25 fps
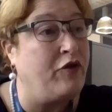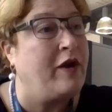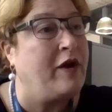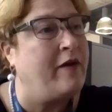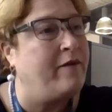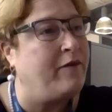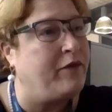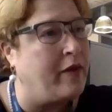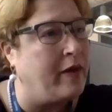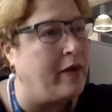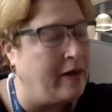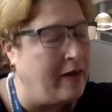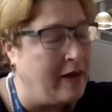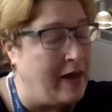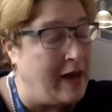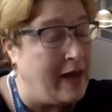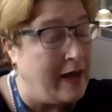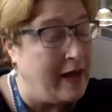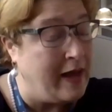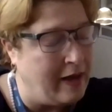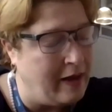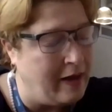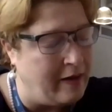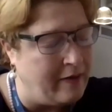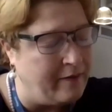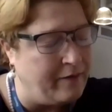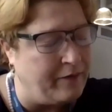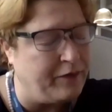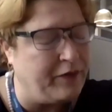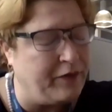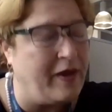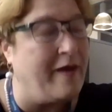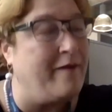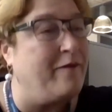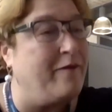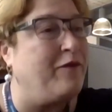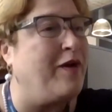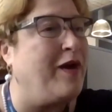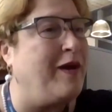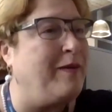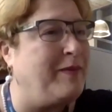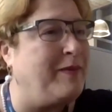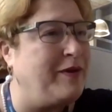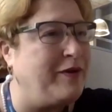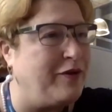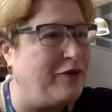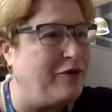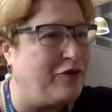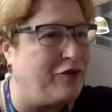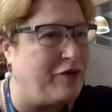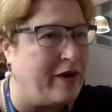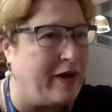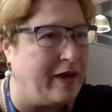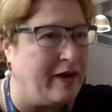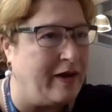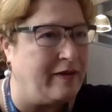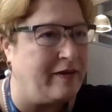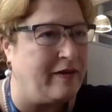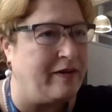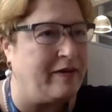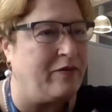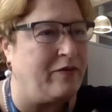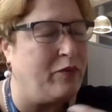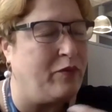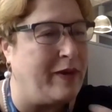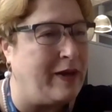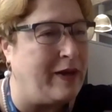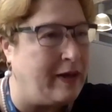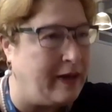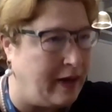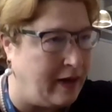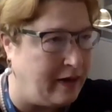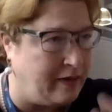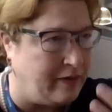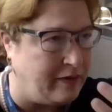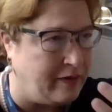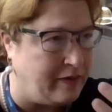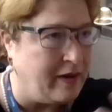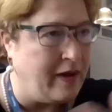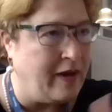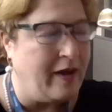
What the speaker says: if the environment is right, and if we lead